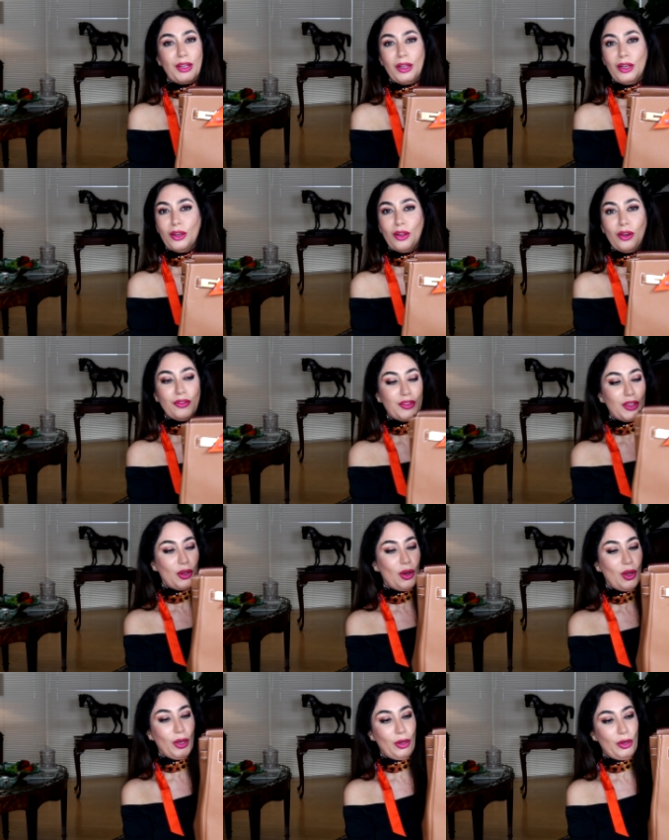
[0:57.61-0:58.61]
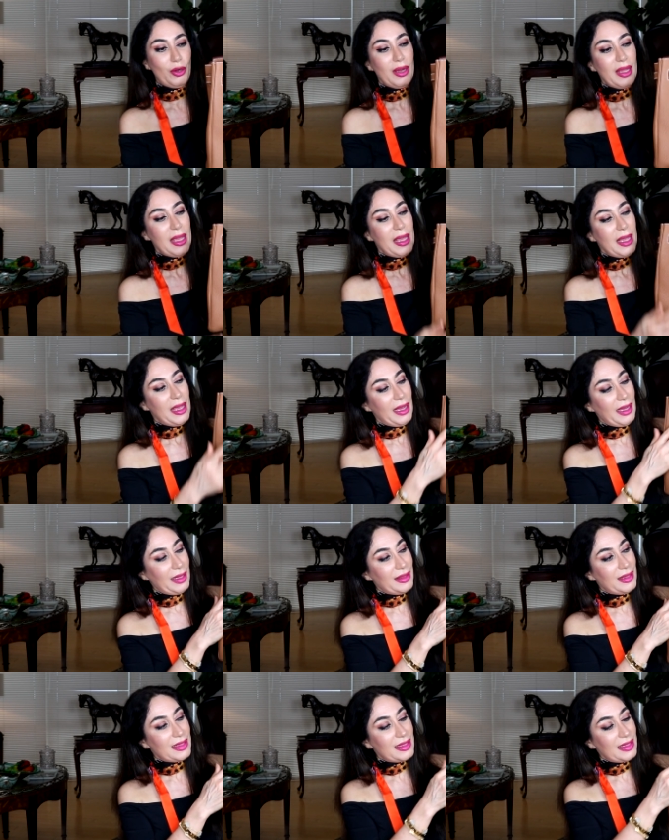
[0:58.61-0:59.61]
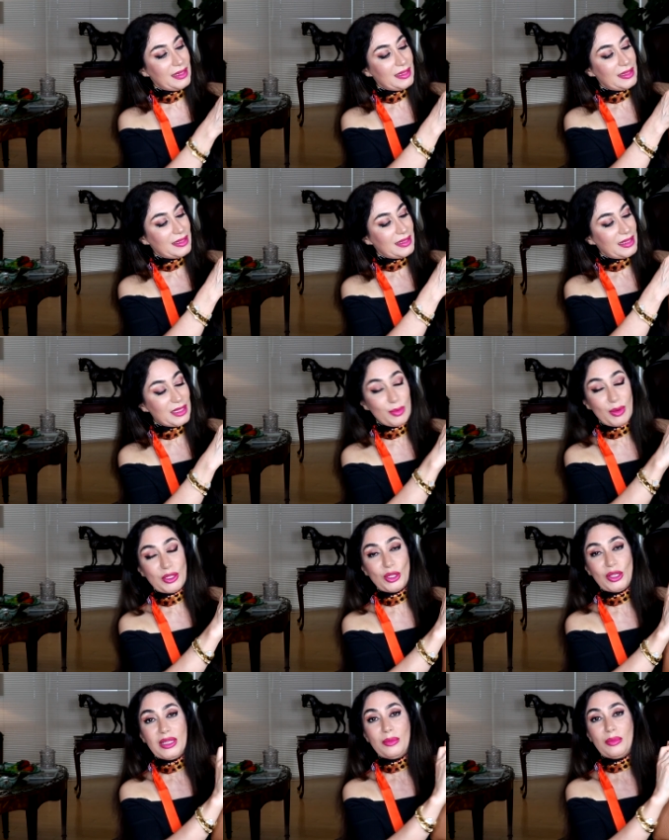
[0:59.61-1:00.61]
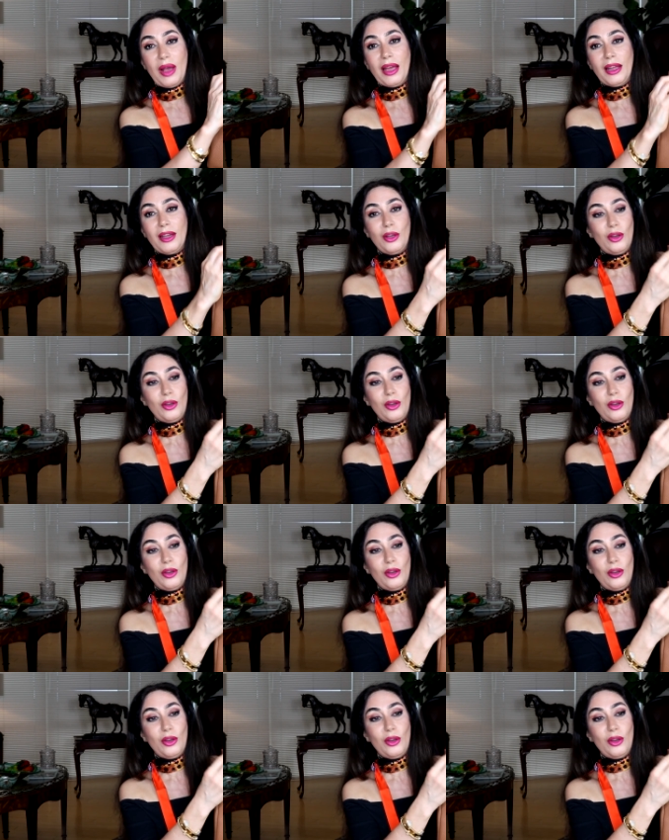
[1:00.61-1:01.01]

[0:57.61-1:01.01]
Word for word: I love the color and this is especially I